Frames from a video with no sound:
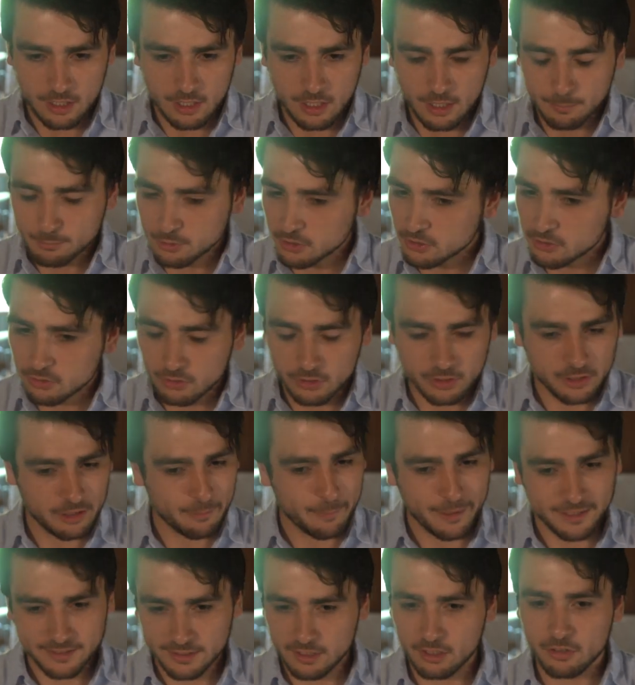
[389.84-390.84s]
I'm just talking to
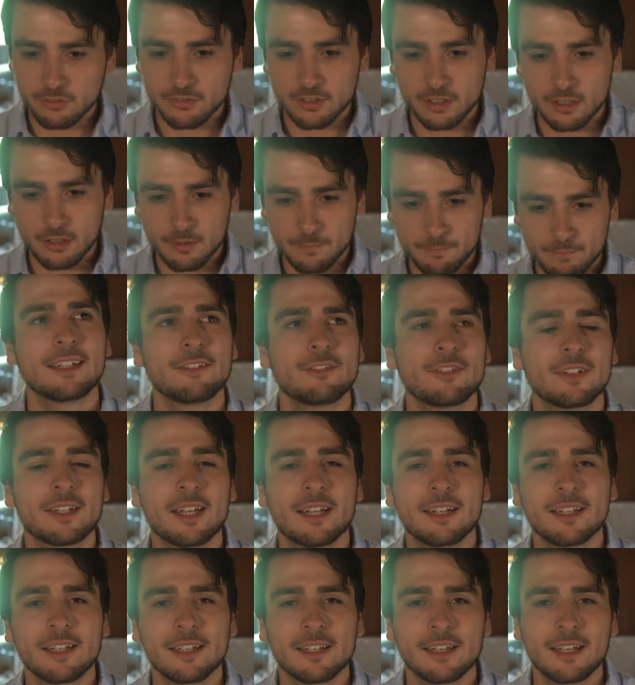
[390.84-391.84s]
myself here. If you're
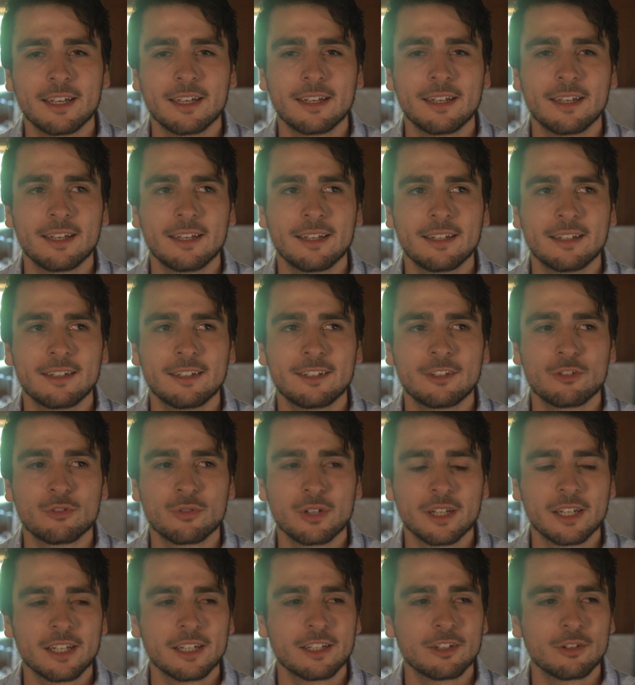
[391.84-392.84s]
getting
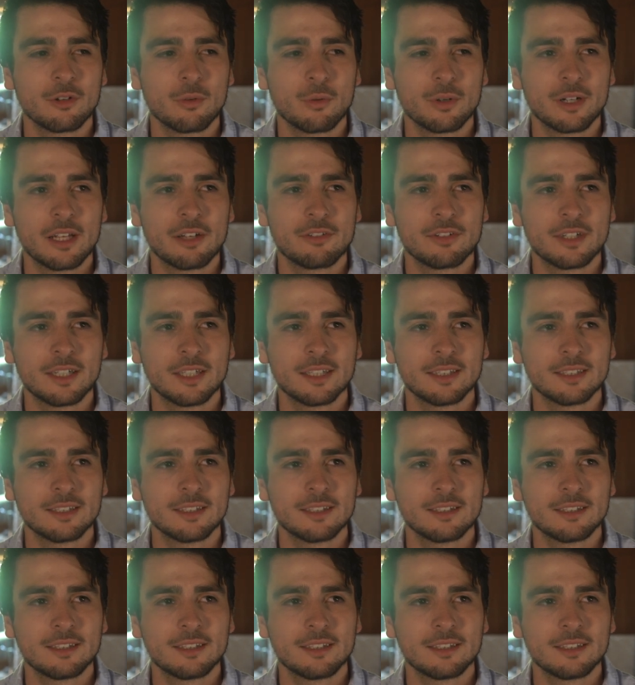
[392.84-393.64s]
triggered or whatever